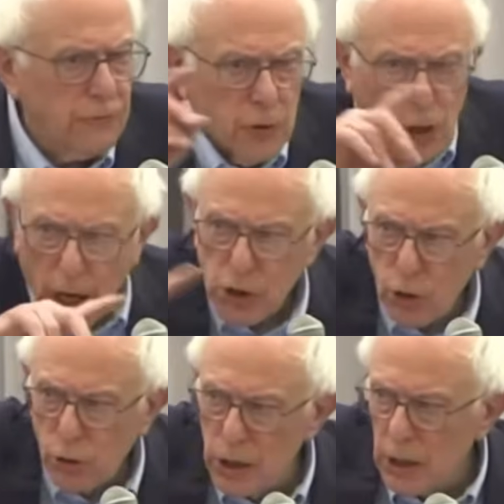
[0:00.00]
if a
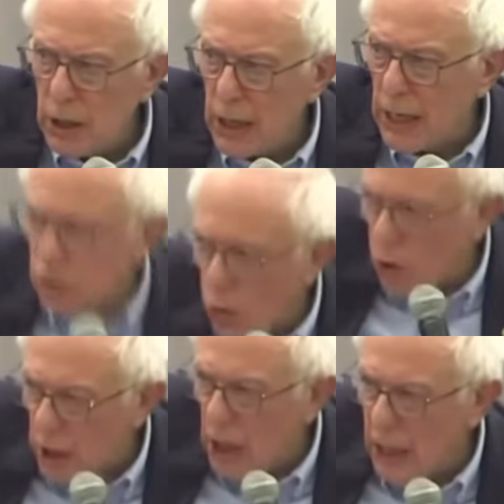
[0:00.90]
union is
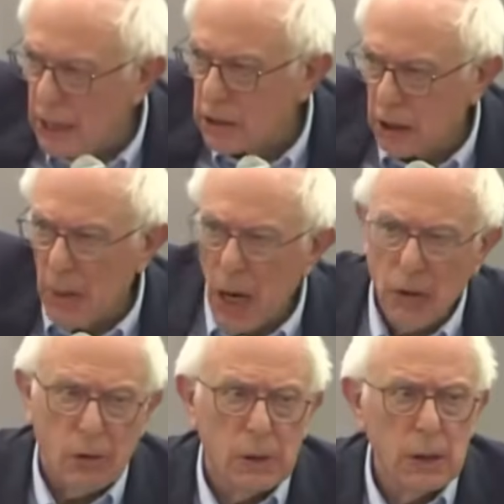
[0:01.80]
organized
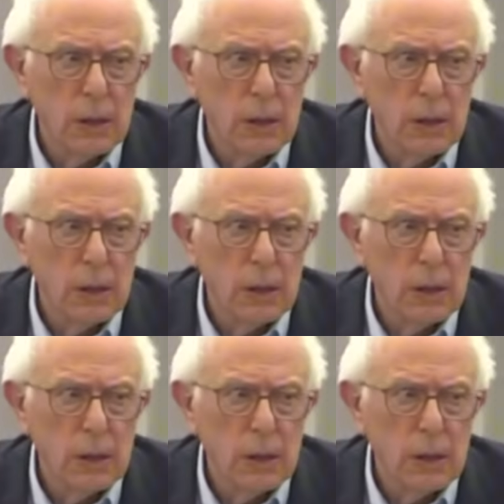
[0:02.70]
tomorrow